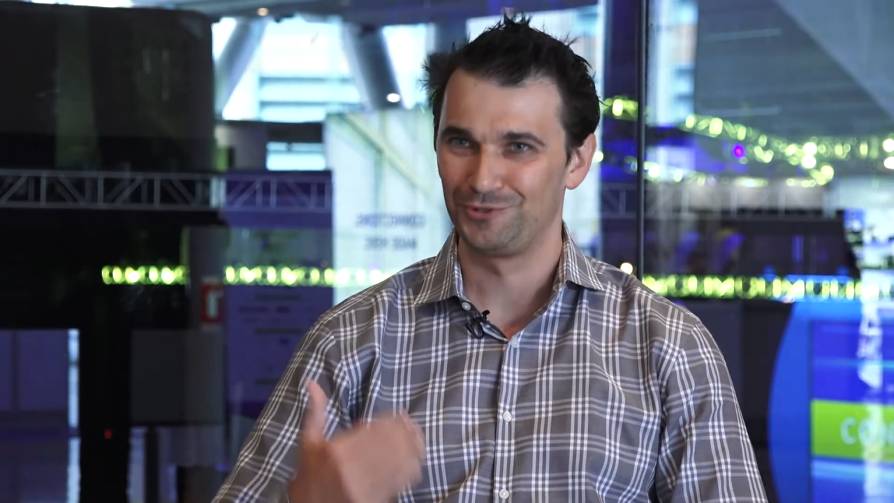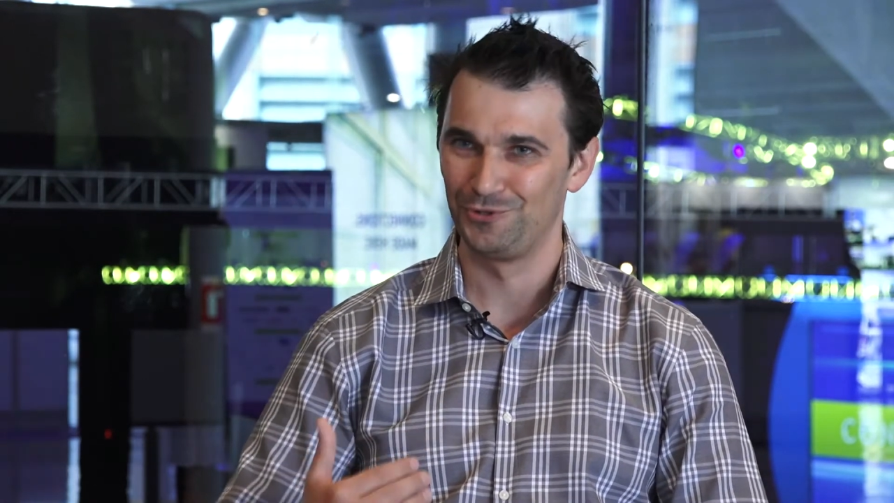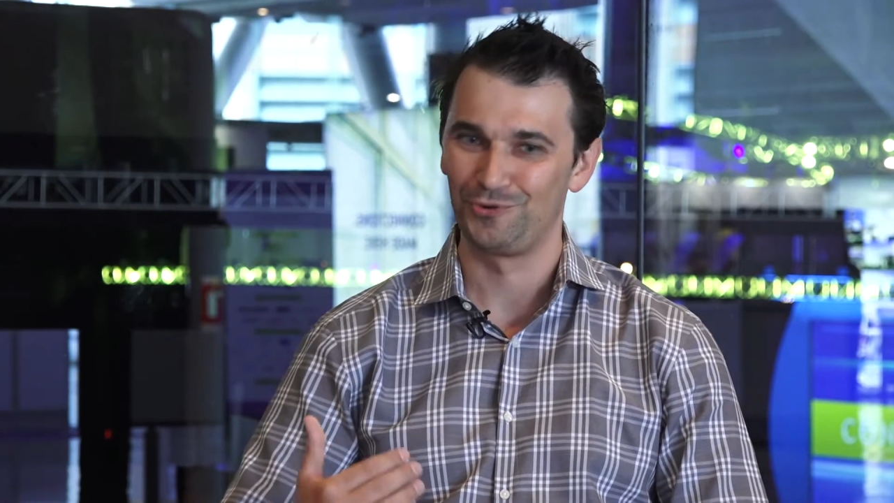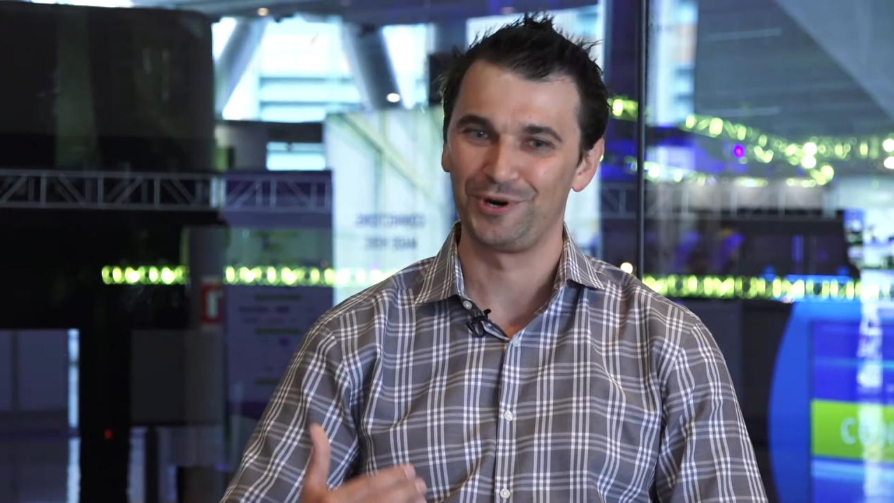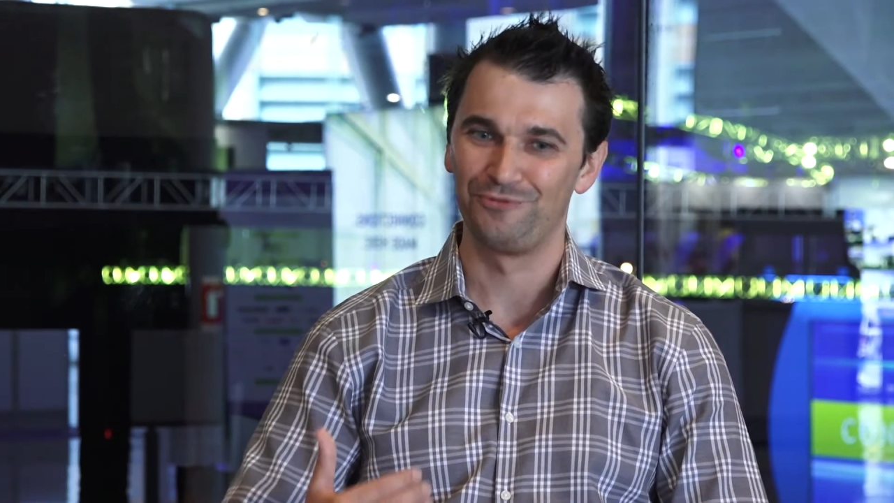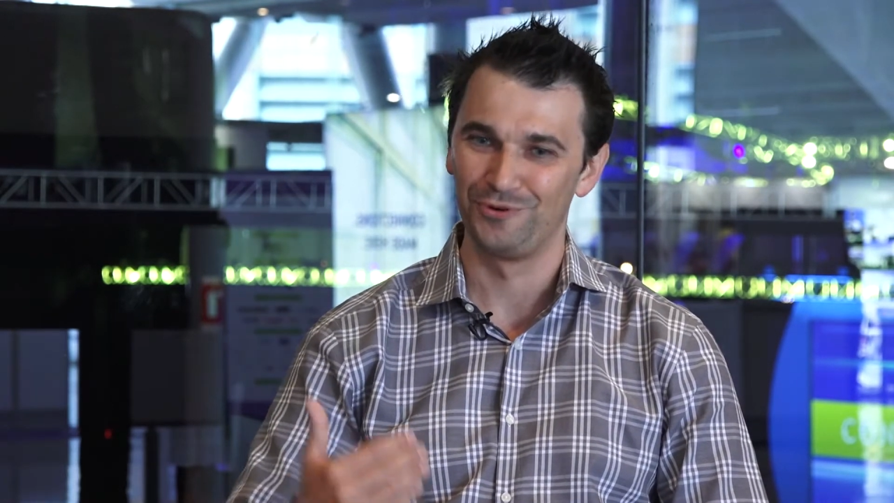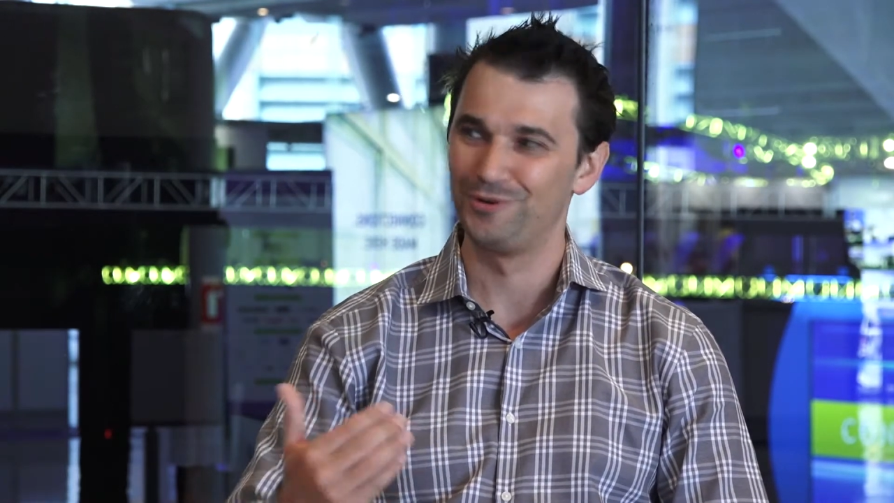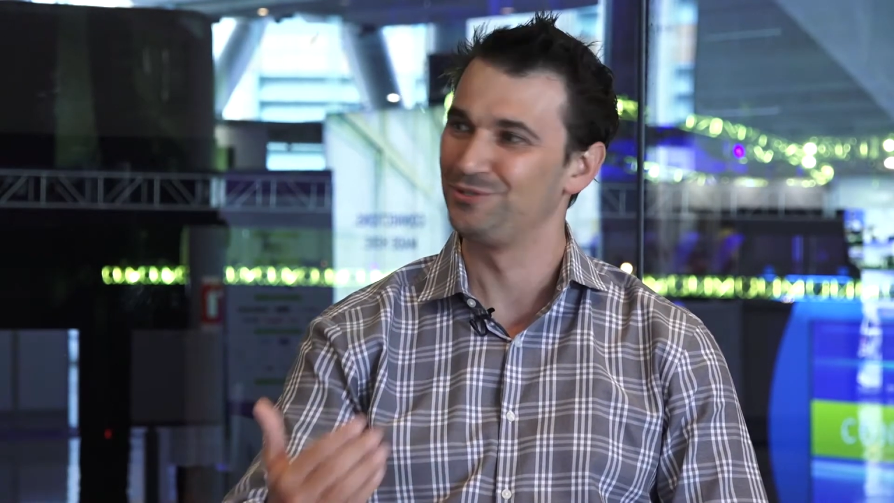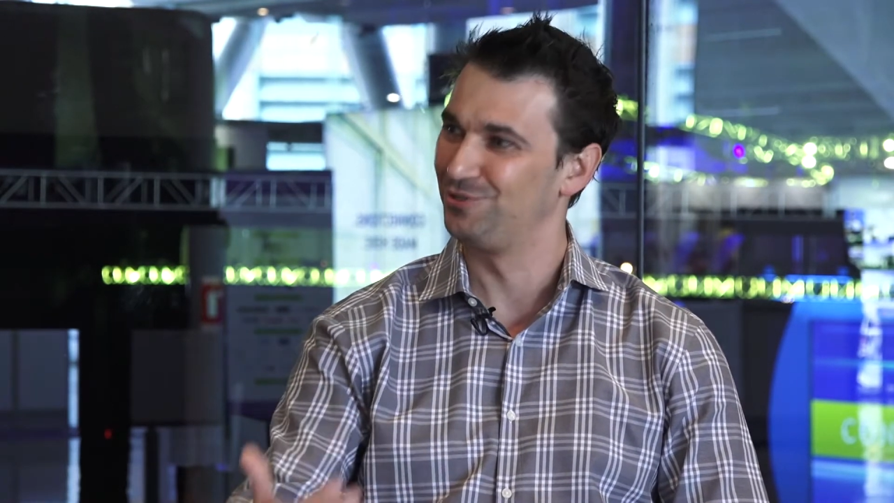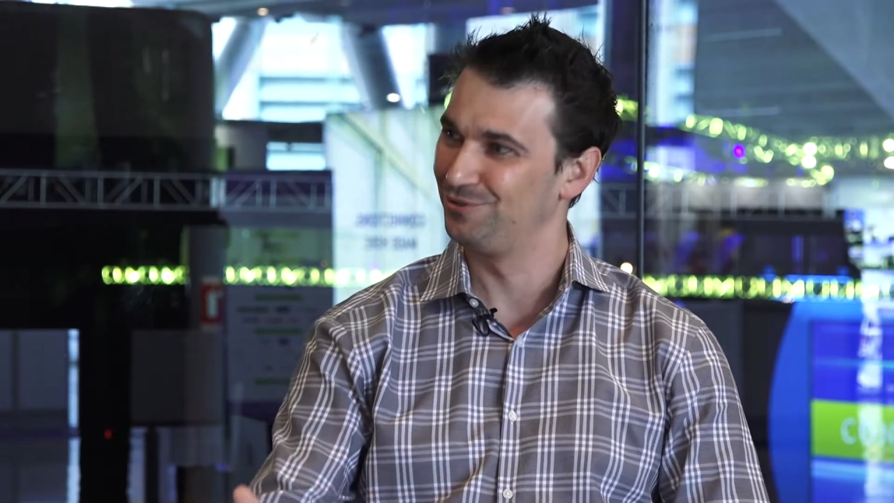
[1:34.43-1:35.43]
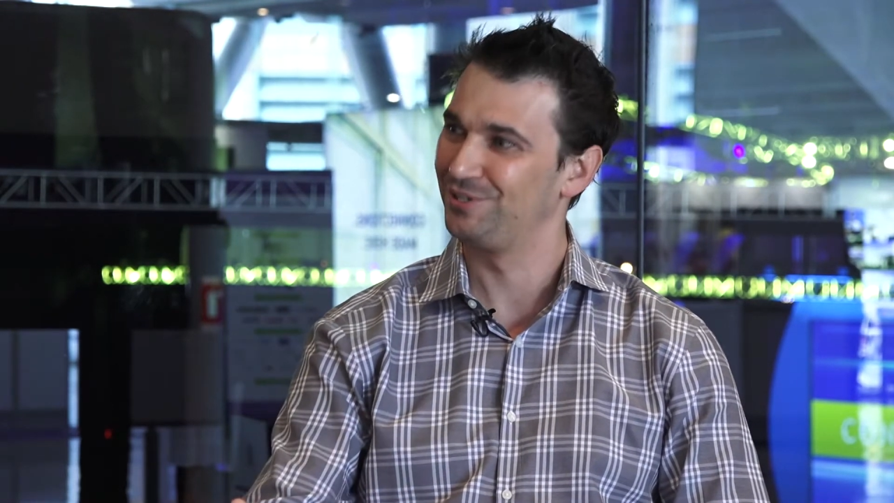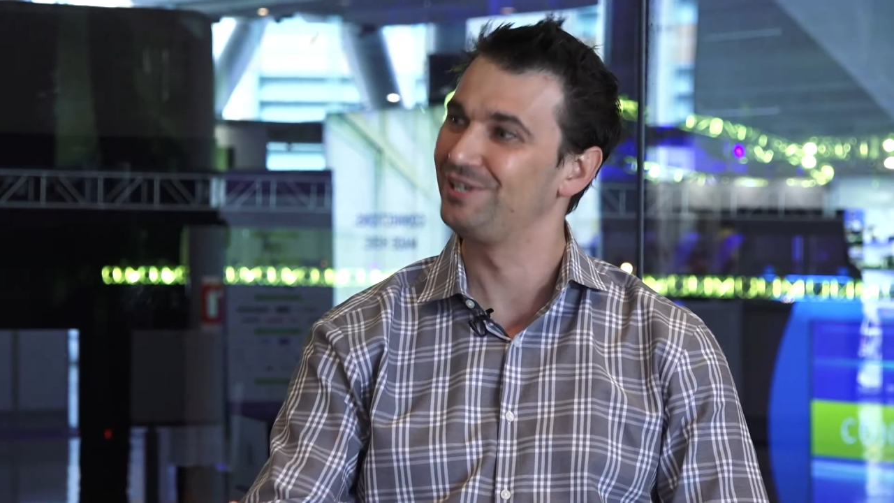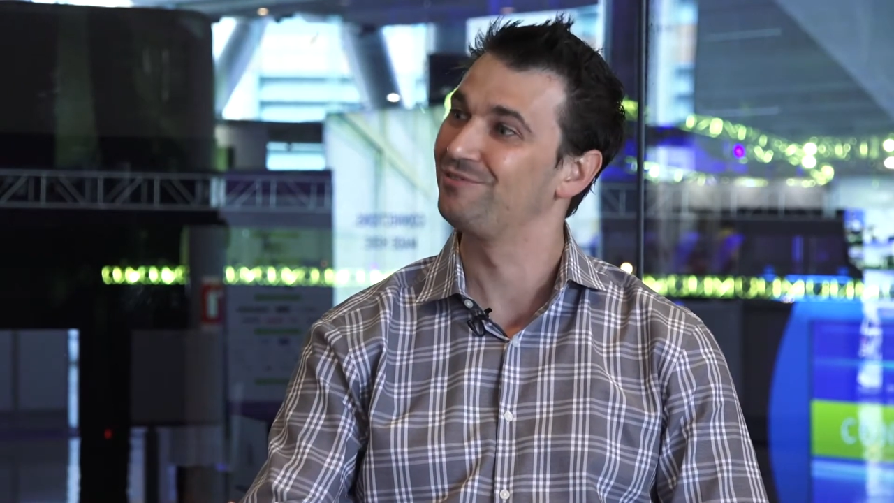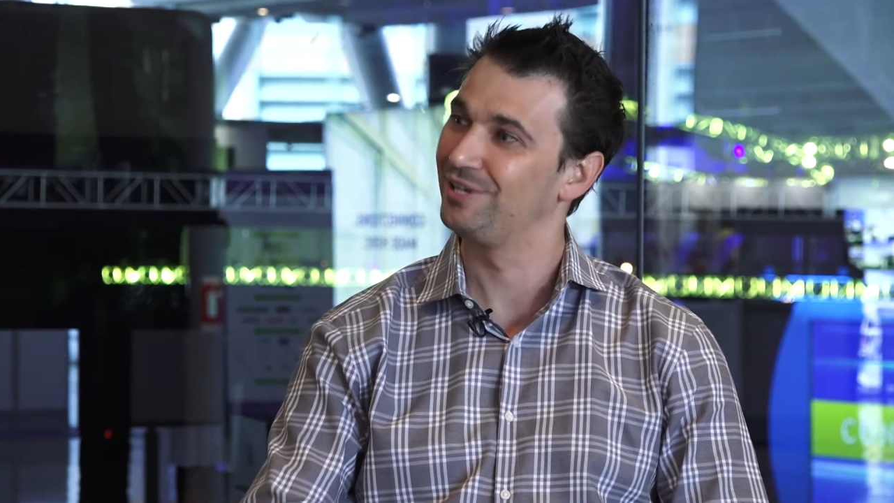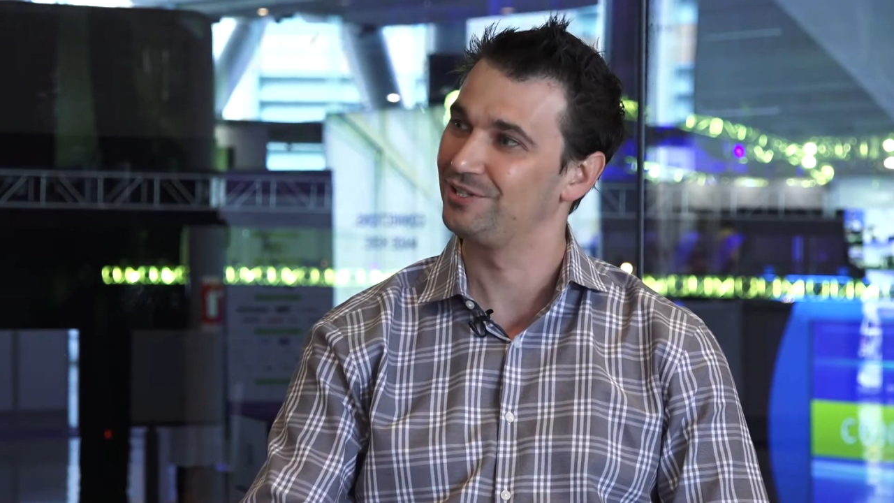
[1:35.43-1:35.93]
to work for you to
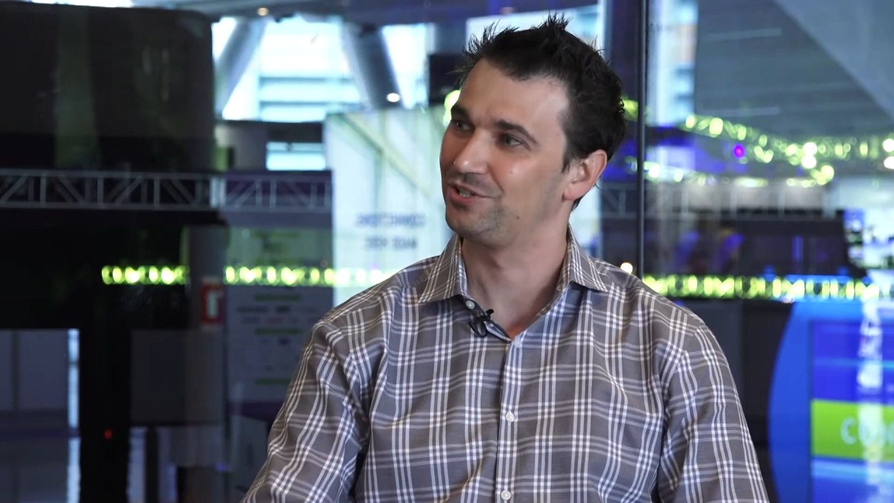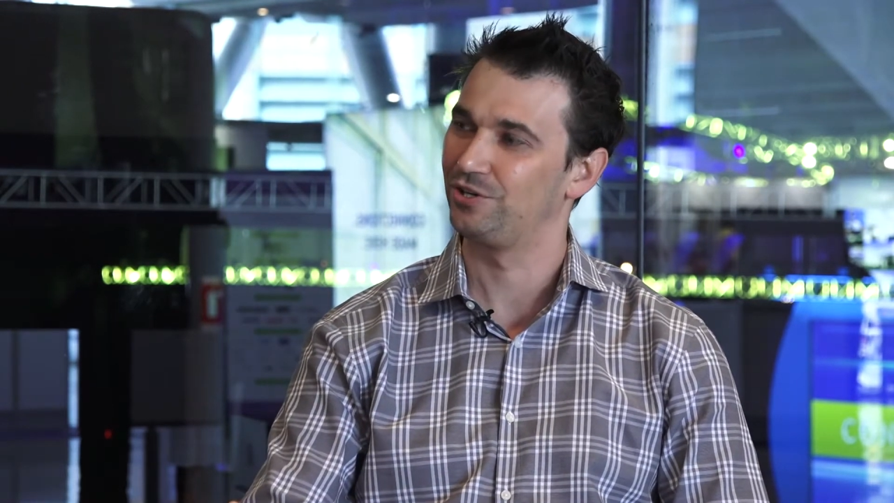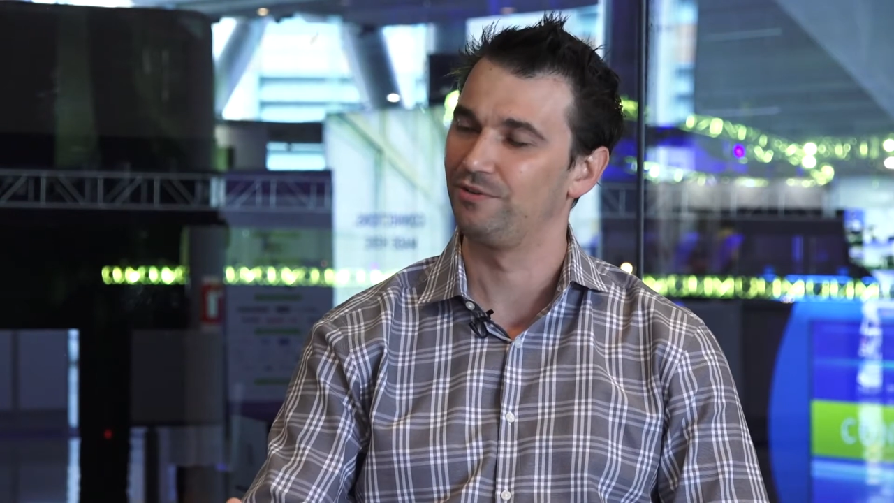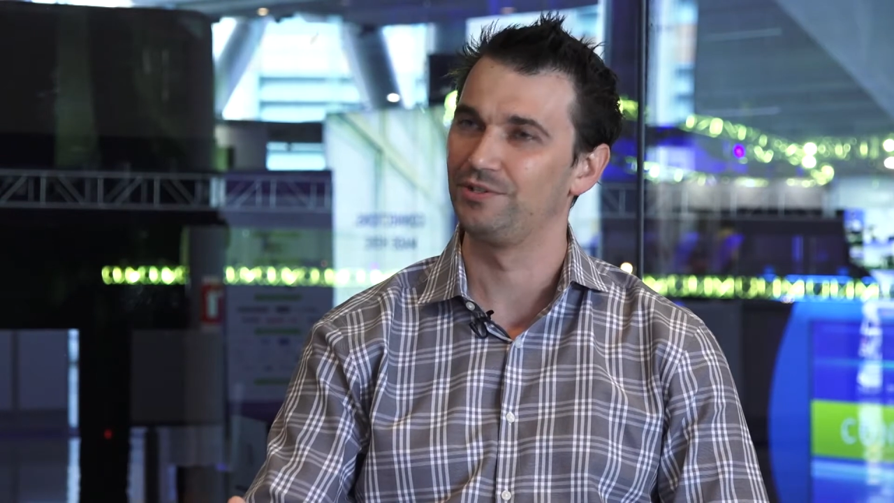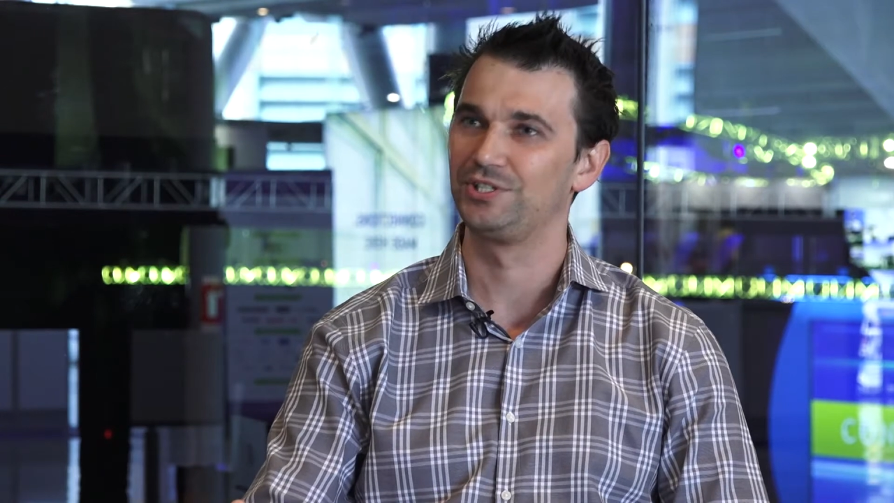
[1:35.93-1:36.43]
give that service.